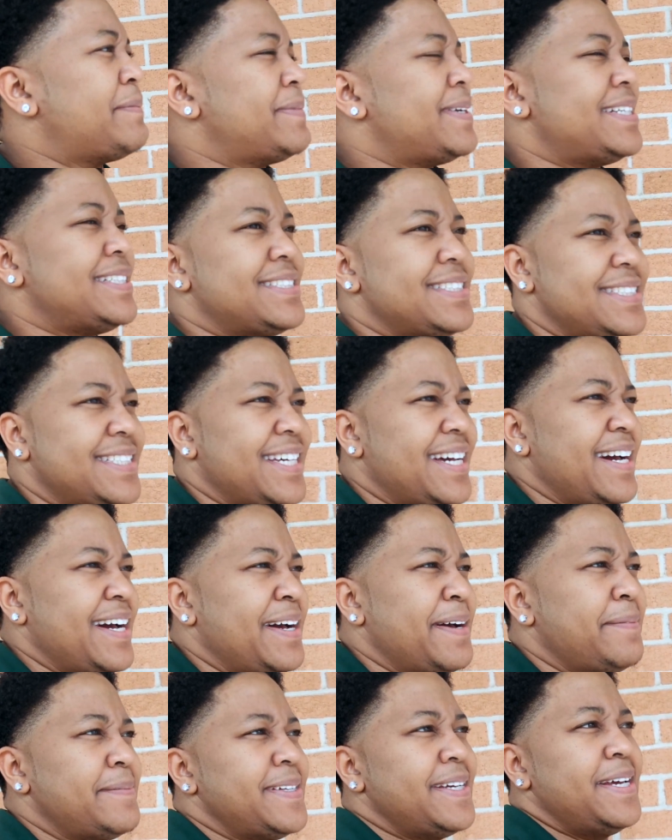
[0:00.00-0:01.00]
amazing
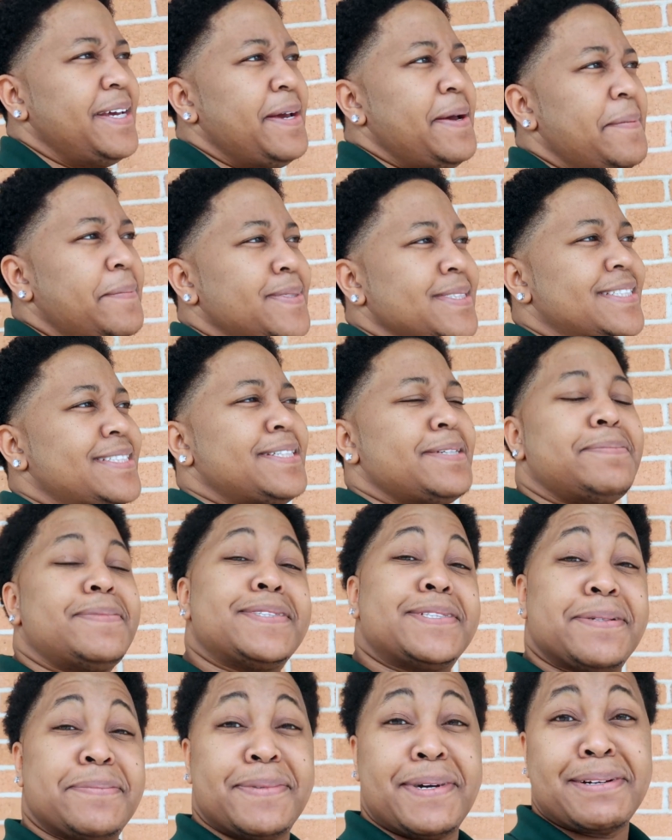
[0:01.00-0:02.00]
time. But
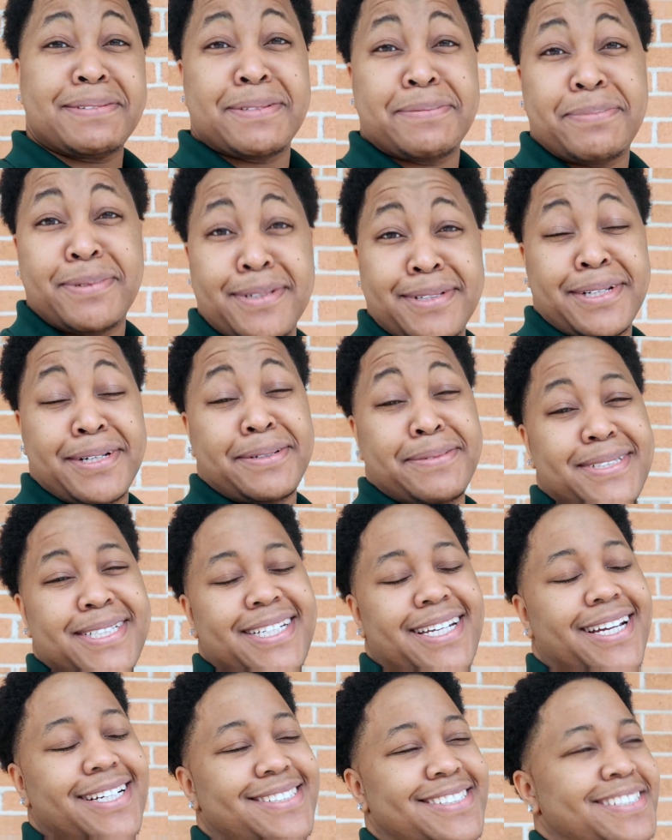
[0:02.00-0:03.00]
Simmons about to pull up.
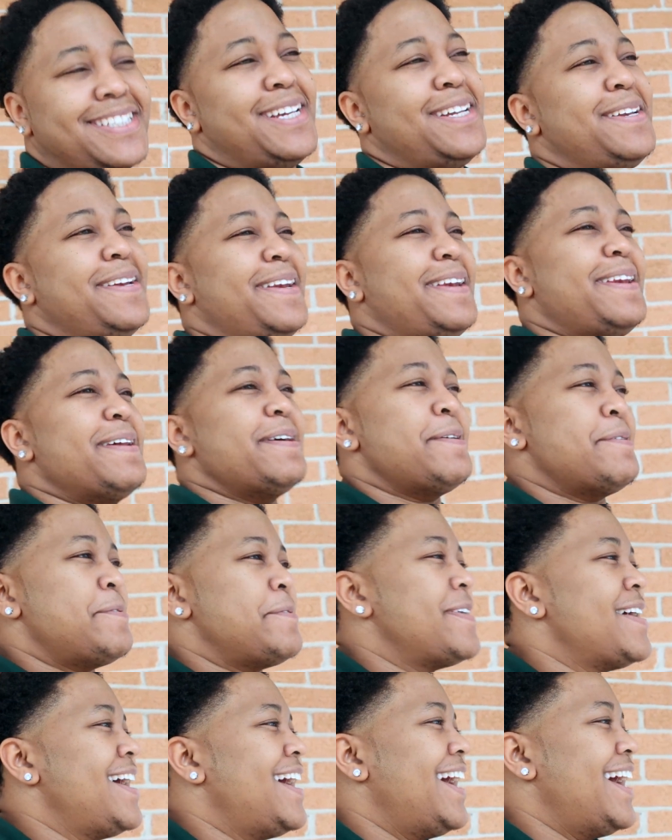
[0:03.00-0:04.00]
She has
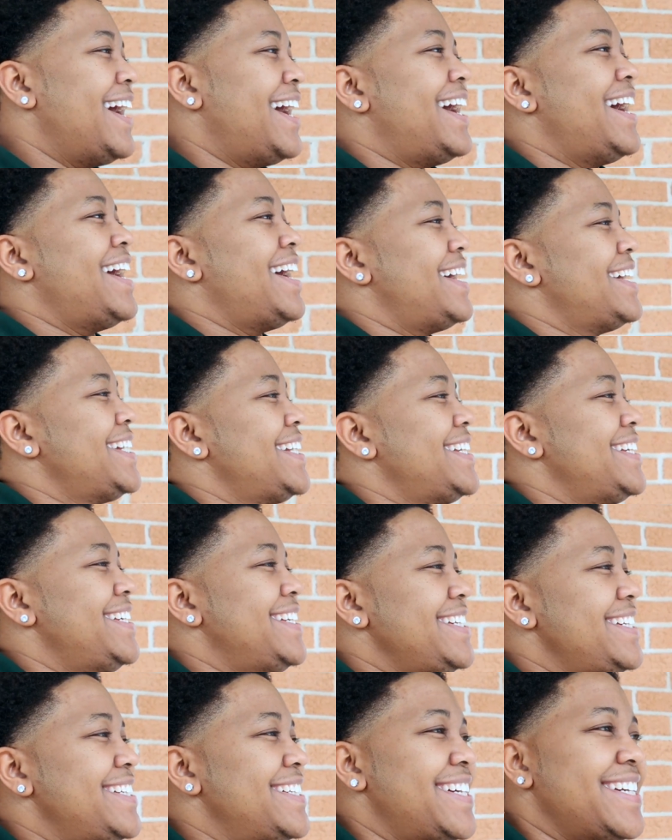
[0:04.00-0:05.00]
no
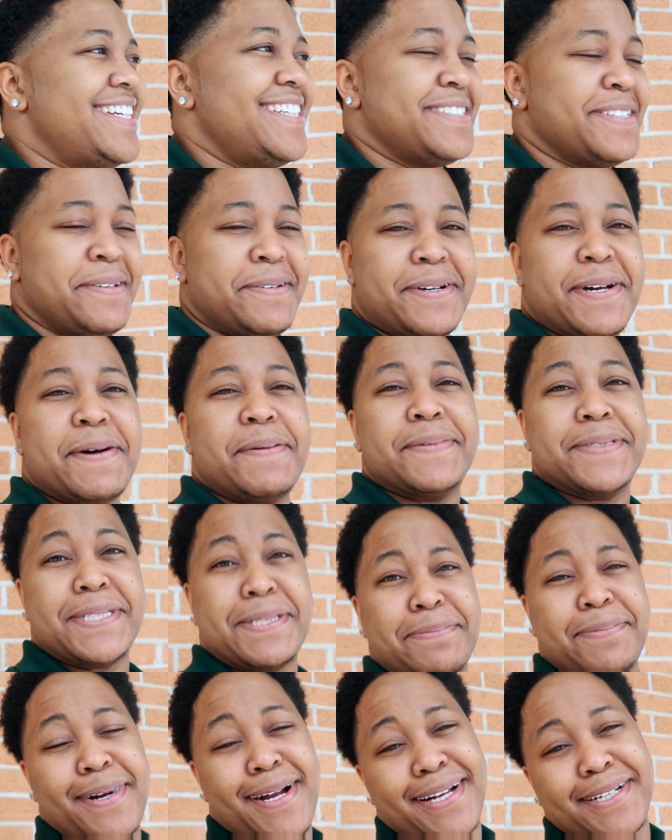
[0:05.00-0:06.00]
idea. He's gonna come and
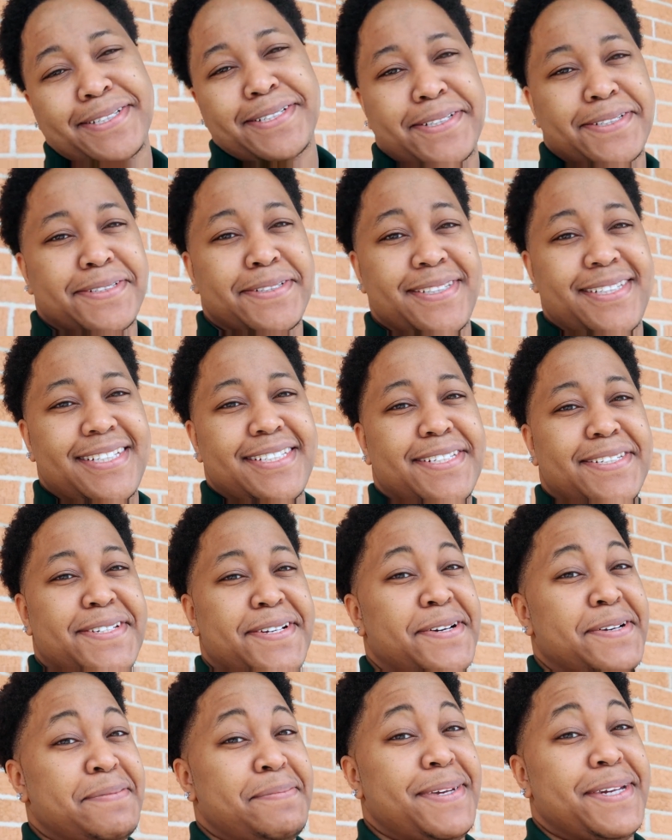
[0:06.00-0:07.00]
surprise her, so this is
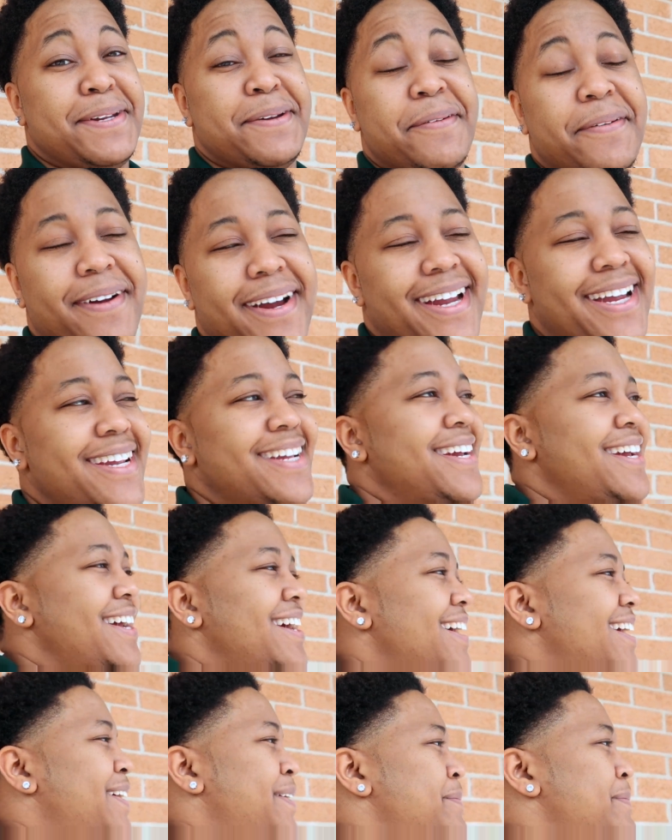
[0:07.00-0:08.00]
gonna be great.
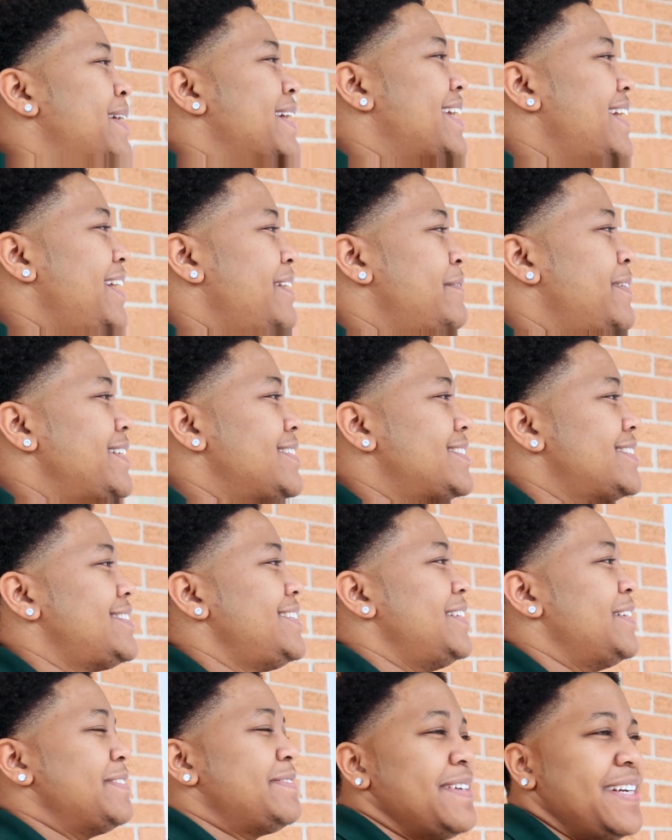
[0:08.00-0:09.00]
Um, I can't wait to see
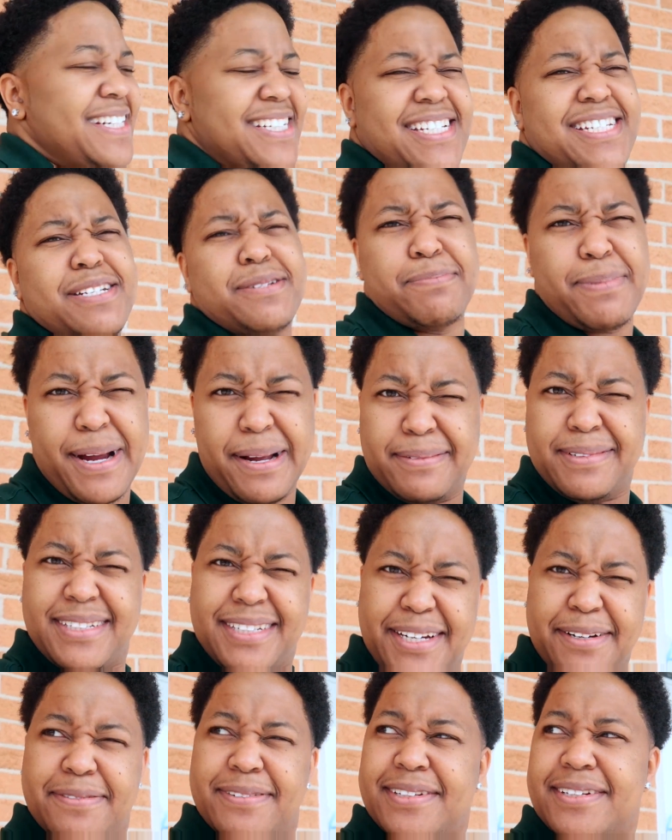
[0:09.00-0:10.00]
her face. She's probably
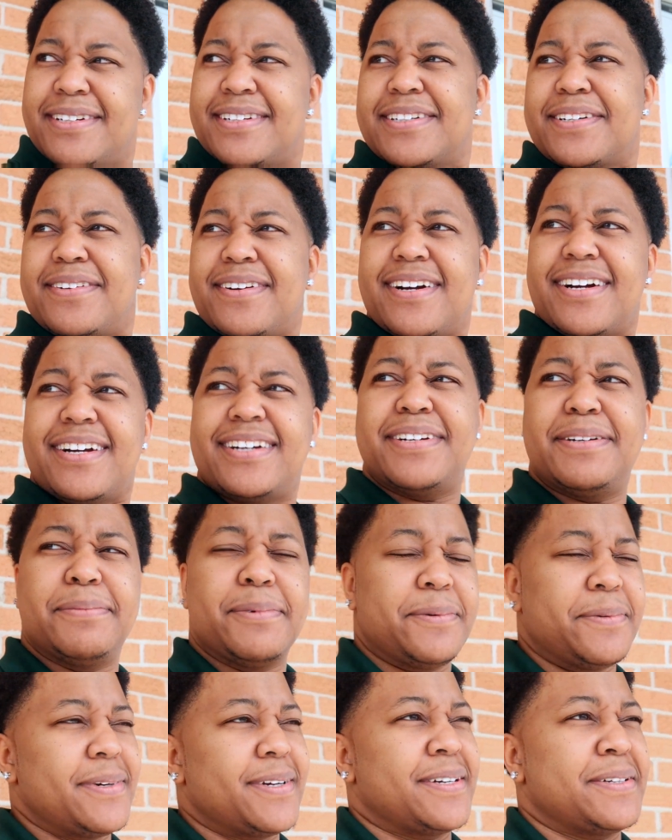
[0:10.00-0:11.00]
definitely gonna cry,
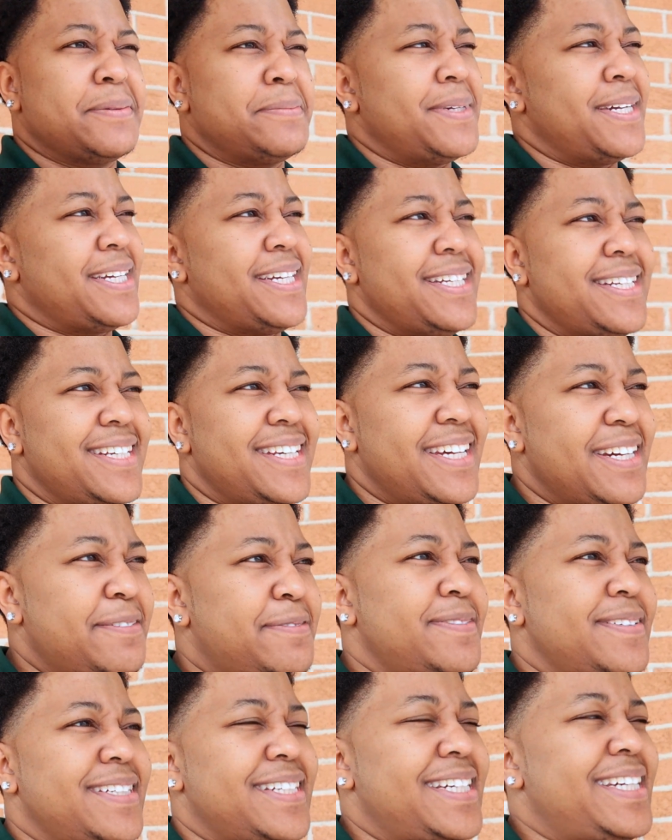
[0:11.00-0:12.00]
but we're gonna make it
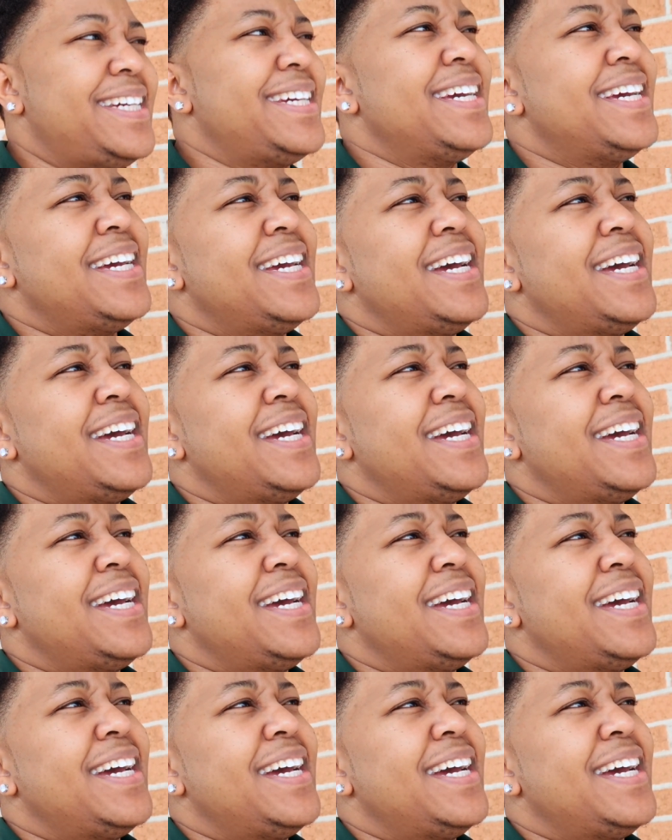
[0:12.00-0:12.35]
definitely